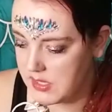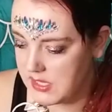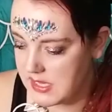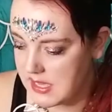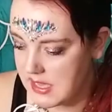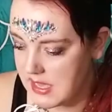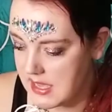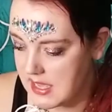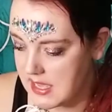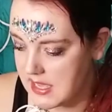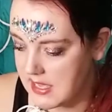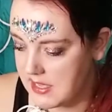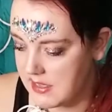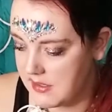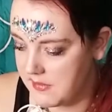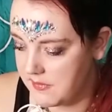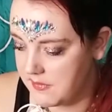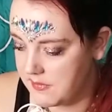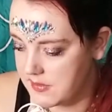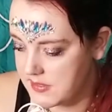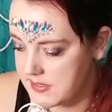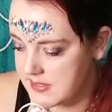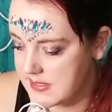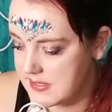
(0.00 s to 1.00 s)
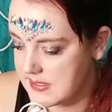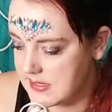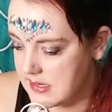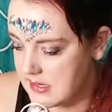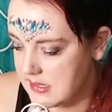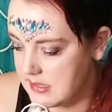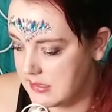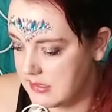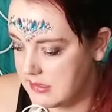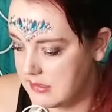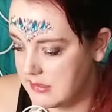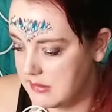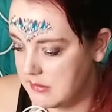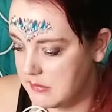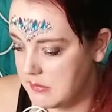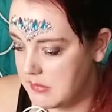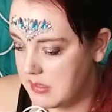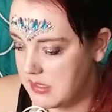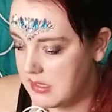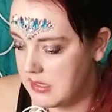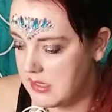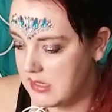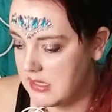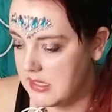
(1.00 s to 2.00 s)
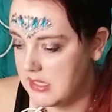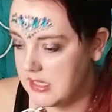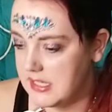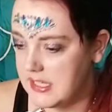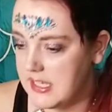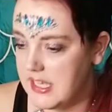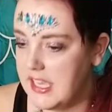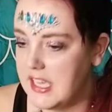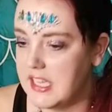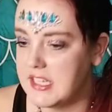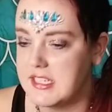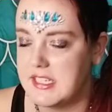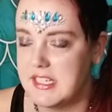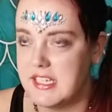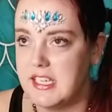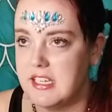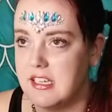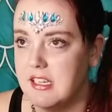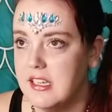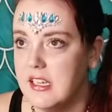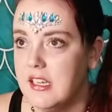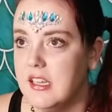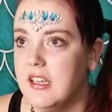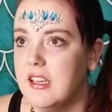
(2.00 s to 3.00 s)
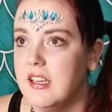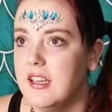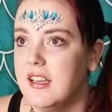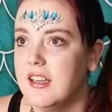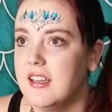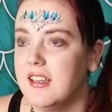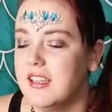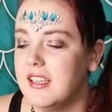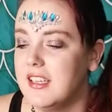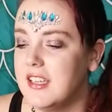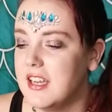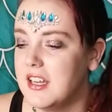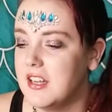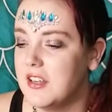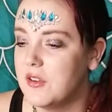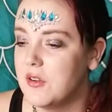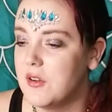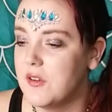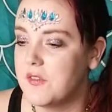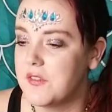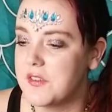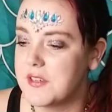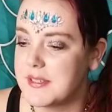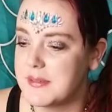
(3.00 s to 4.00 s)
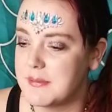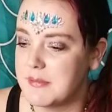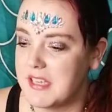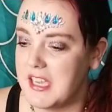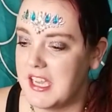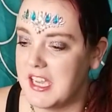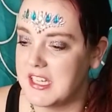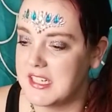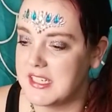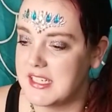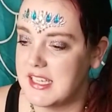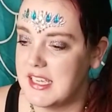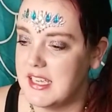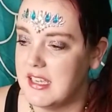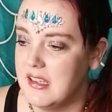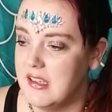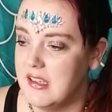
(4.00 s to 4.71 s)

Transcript: have some candy. Gotta go for some candy.